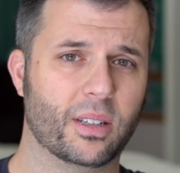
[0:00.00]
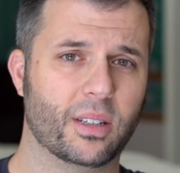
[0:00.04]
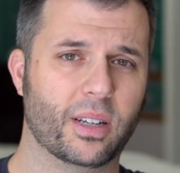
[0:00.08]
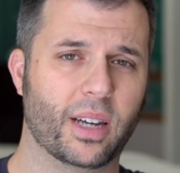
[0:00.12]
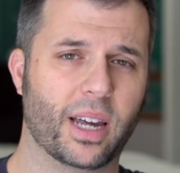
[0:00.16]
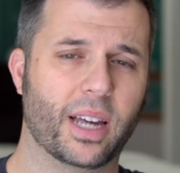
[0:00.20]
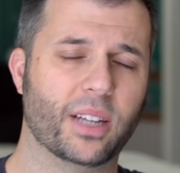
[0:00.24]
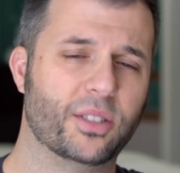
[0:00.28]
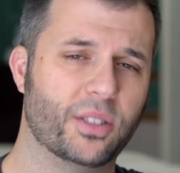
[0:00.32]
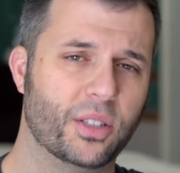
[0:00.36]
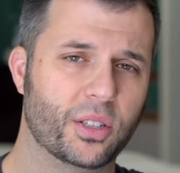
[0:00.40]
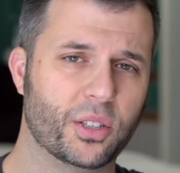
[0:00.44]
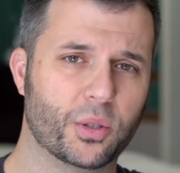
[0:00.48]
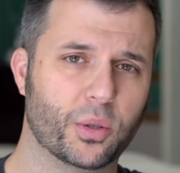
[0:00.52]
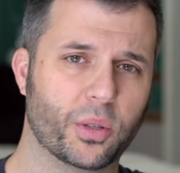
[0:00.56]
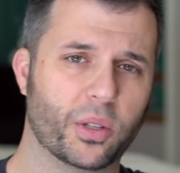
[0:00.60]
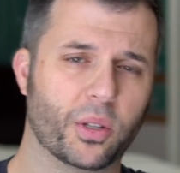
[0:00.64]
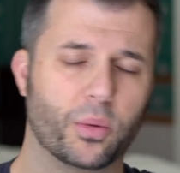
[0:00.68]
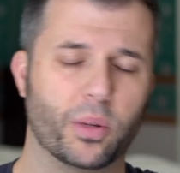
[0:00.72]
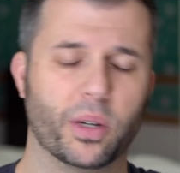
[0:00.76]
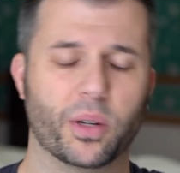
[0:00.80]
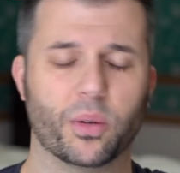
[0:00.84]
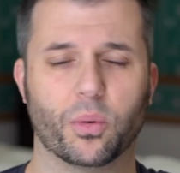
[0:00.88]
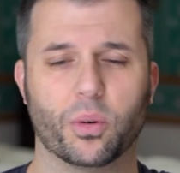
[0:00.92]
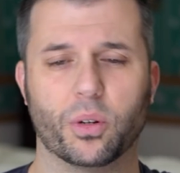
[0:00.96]
Ancestry, the
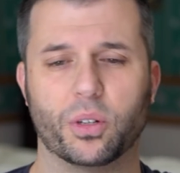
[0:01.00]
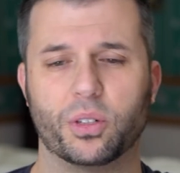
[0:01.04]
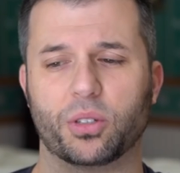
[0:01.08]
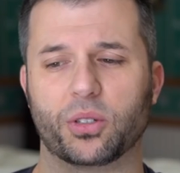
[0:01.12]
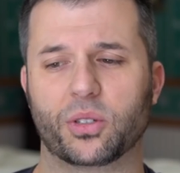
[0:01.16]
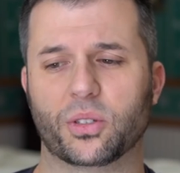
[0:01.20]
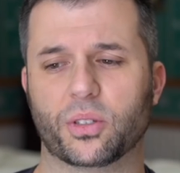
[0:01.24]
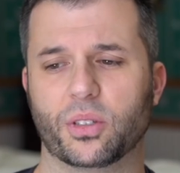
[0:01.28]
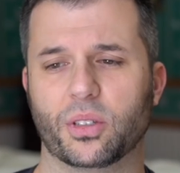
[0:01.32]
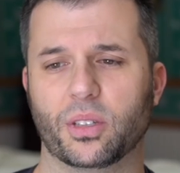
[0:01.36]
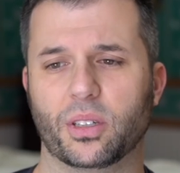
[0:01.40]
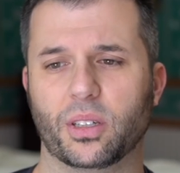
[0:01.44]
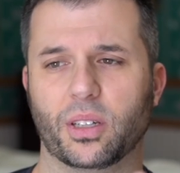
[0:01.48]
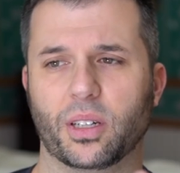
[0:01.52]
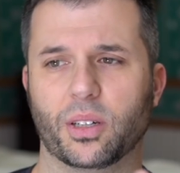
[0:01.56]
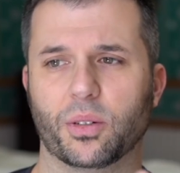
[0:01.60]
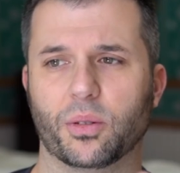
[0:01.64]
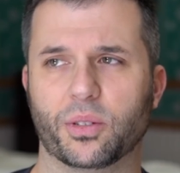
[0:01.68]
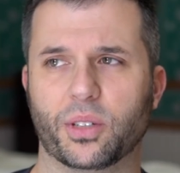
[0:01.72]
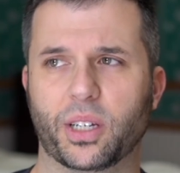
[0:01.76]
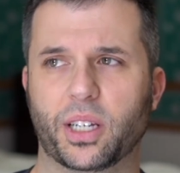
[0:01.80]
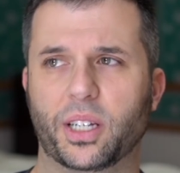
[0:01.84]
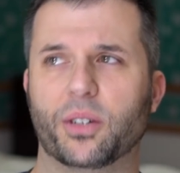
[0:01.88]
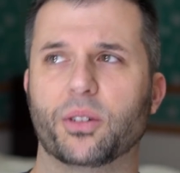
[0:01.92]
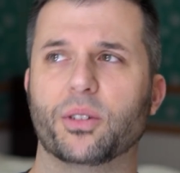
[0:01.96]
way it works is it'll
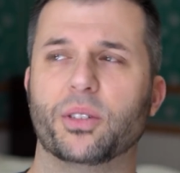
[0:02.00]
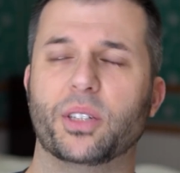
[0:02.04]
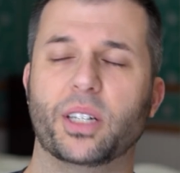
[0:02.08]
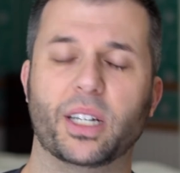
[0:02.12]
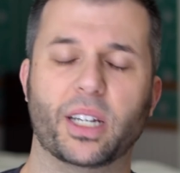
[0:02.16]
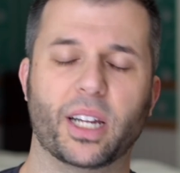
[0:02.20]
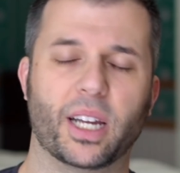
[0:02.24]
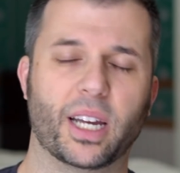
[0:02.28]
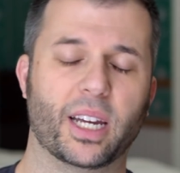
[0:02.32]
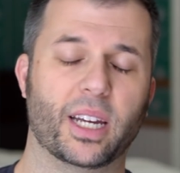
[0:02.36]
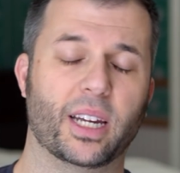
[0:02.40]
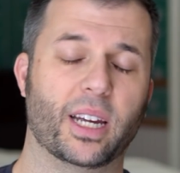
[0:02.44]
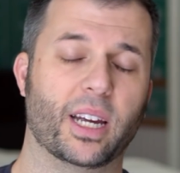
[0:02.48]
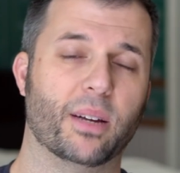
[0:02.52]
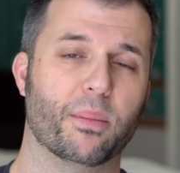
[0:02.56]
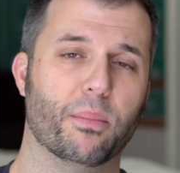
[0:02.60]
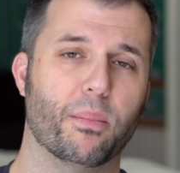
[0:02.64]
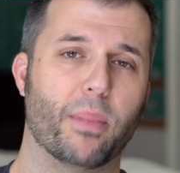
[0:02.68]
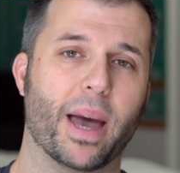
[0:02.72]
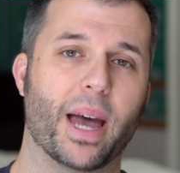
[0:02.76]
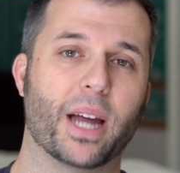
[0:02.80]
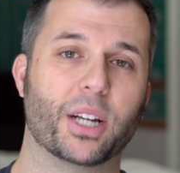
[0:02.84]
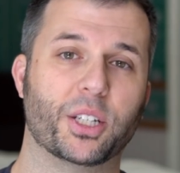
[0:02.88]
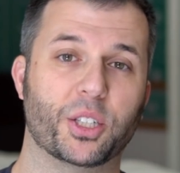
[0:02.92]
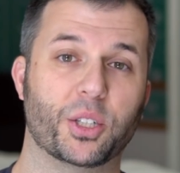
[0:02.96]
take your DNA and
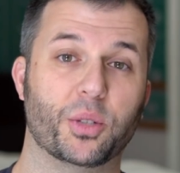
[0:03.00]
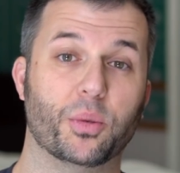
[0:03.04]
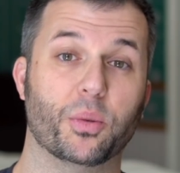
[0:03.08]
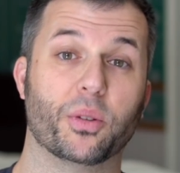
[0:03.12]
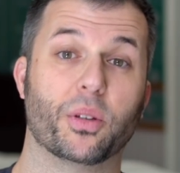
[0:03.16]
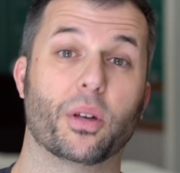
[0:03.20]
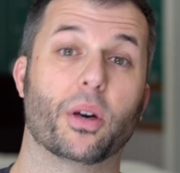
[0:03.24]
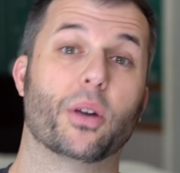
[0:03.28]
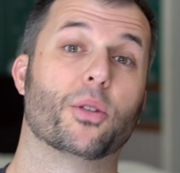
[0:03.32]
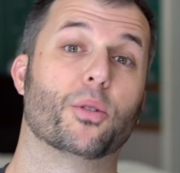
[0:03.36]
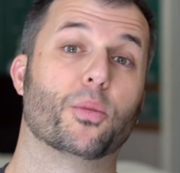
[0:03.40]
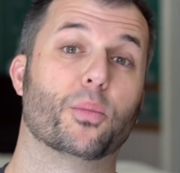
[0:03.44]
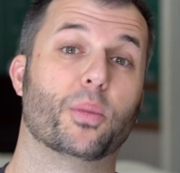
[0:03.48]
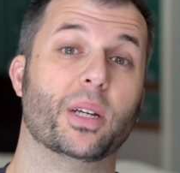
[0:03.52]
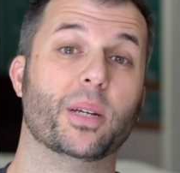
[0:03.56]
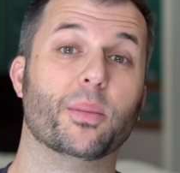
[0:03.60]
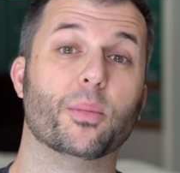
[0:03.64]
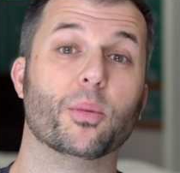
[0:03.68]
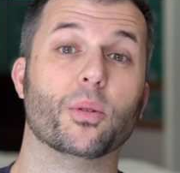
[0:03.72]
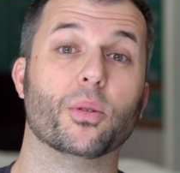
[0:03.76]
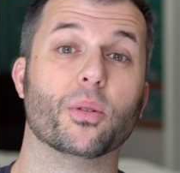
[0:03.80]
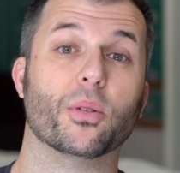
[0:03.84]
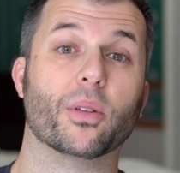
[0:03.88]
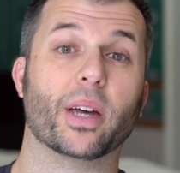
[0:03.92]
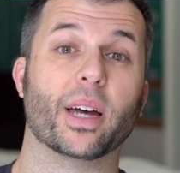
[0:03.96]
match you with other
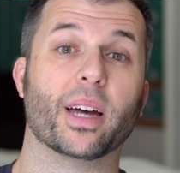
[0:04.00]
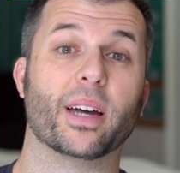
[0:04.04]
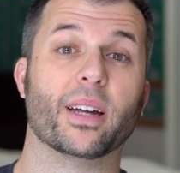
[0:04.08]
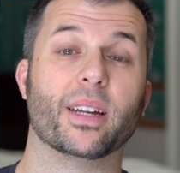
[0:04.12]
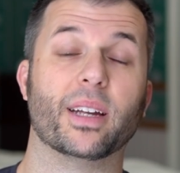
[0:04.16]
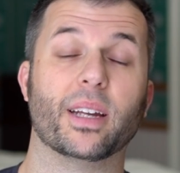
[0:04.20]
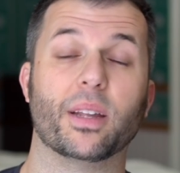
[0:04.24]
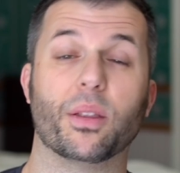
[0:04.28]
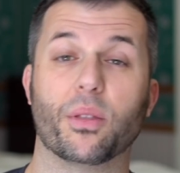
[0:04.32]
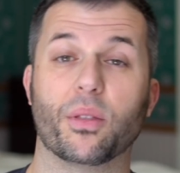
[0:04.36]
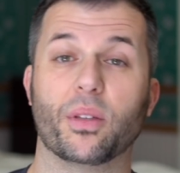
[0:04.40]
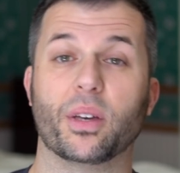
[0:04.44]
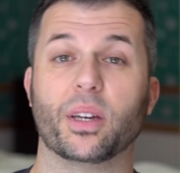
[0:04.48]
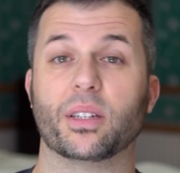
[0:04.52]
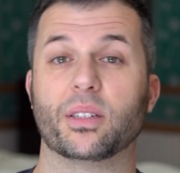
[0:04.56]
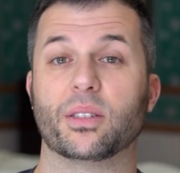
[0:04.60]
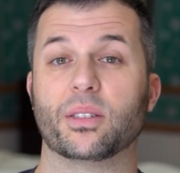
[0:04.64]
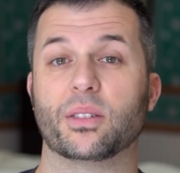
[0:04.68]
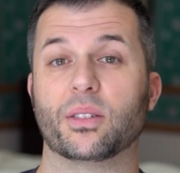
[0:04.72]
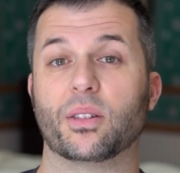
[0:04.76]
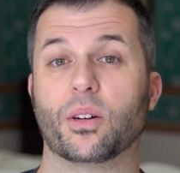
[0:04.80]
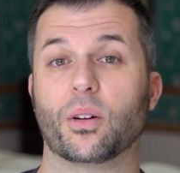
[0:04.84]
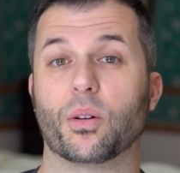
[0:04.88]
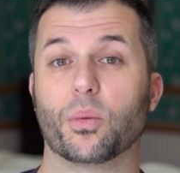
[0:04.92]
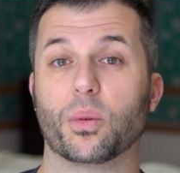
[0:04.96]
people that it
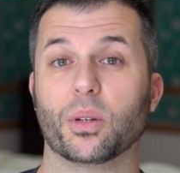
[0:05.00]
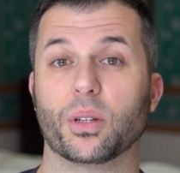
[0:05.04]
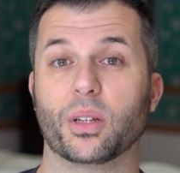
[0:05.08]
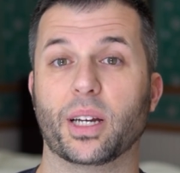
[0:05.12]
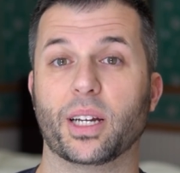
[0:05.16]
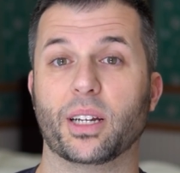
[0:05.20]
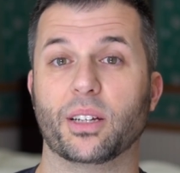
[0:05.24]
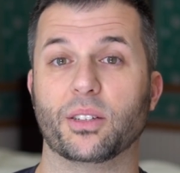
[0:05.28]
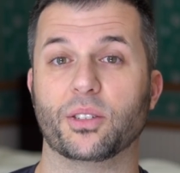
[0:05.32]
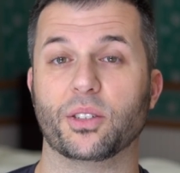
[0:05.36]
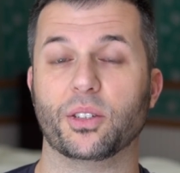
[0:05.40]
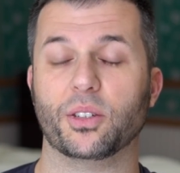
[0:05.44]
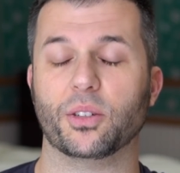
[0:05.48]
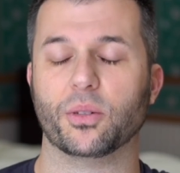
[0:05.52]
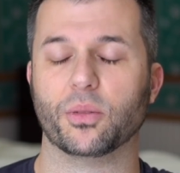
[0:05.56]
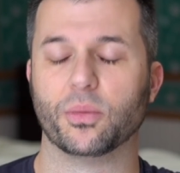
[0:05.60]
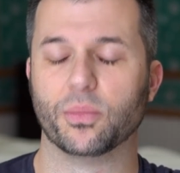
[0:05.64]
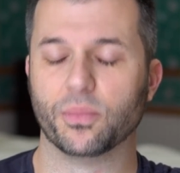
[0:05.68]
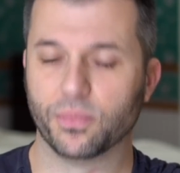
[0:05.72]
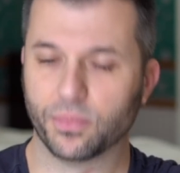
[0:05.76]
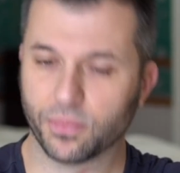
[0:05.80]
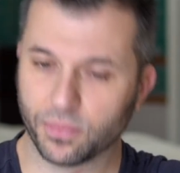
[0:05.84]
thinks are related to you.